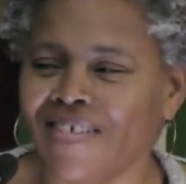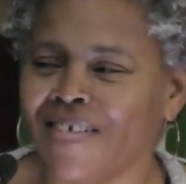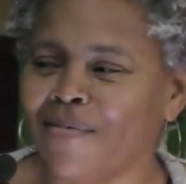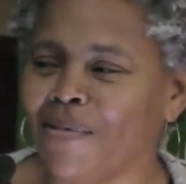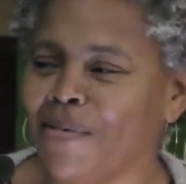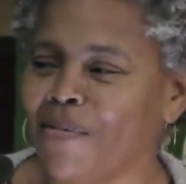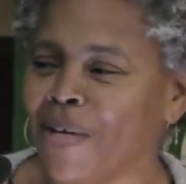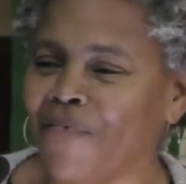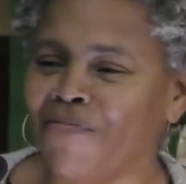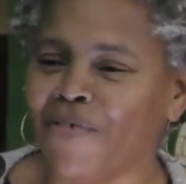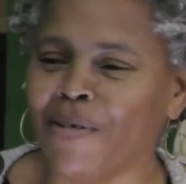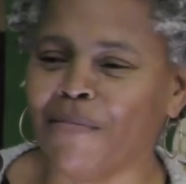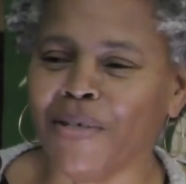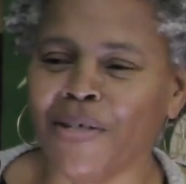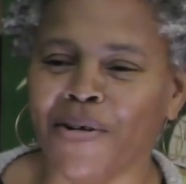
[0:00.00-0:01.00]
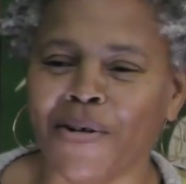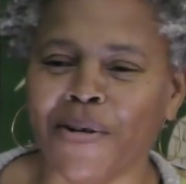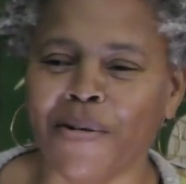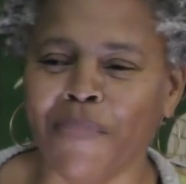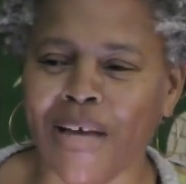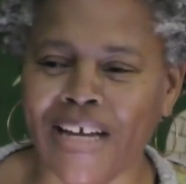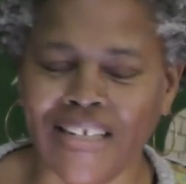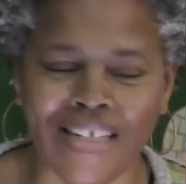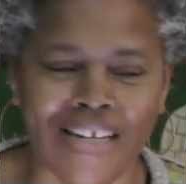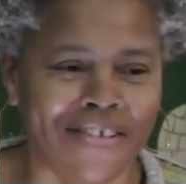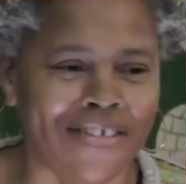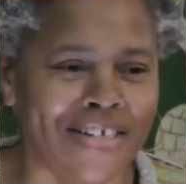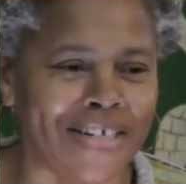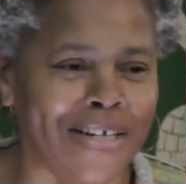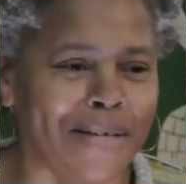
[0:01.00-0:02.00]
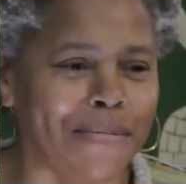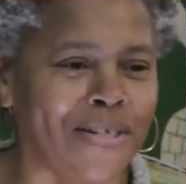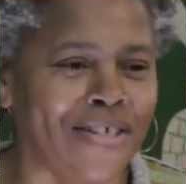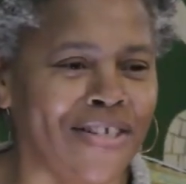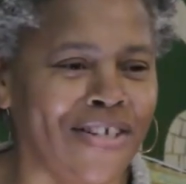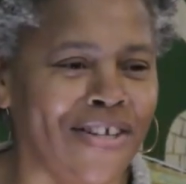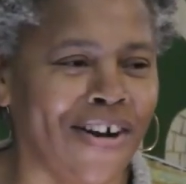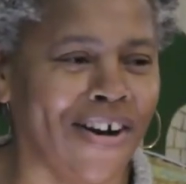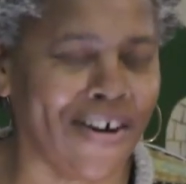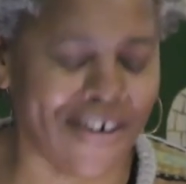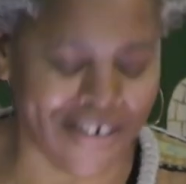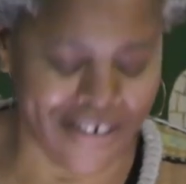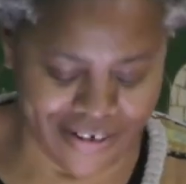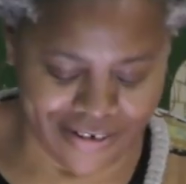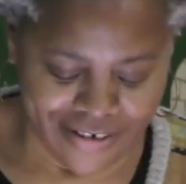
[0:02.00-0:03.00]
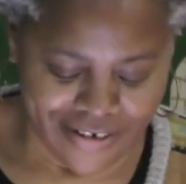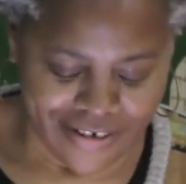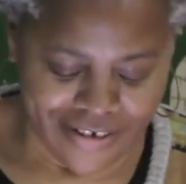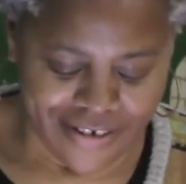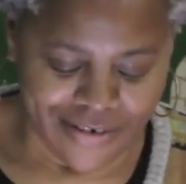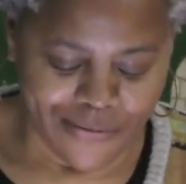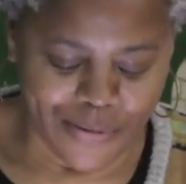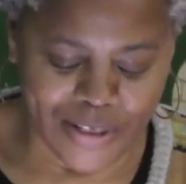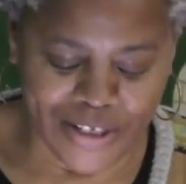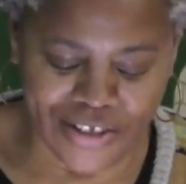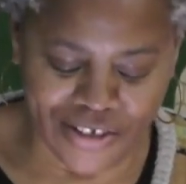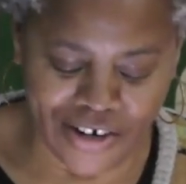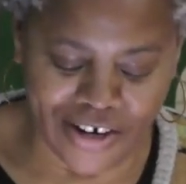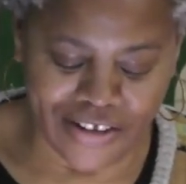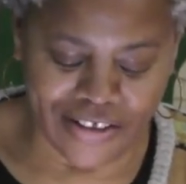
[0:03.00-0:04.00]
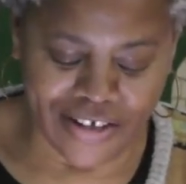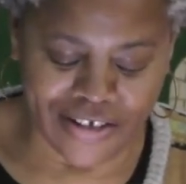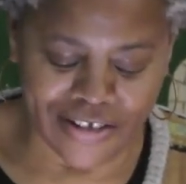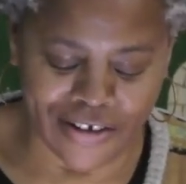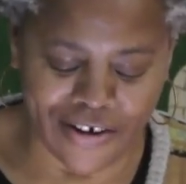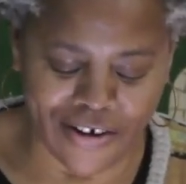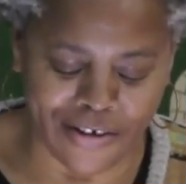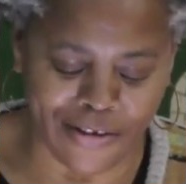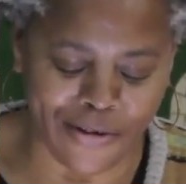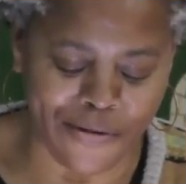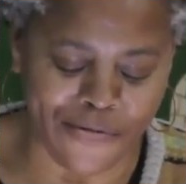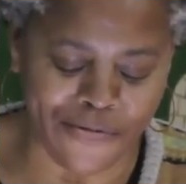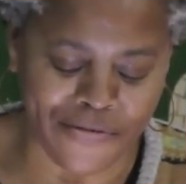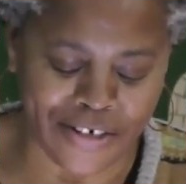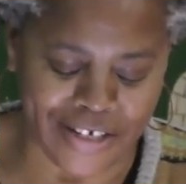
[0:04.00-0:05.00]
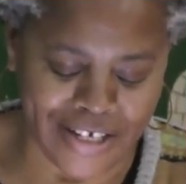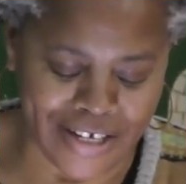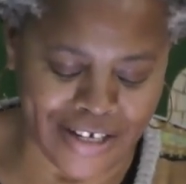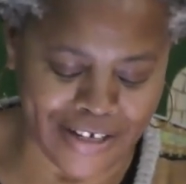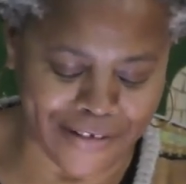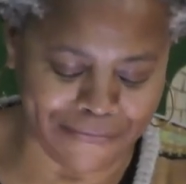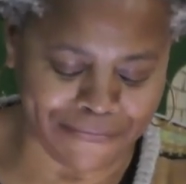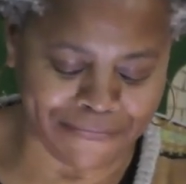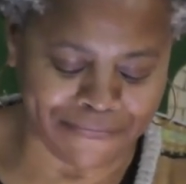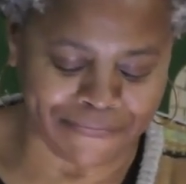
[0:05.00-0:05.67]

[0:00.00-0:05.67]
then we'd wait for him to go on back down the steps to the yard and we'd start this all over again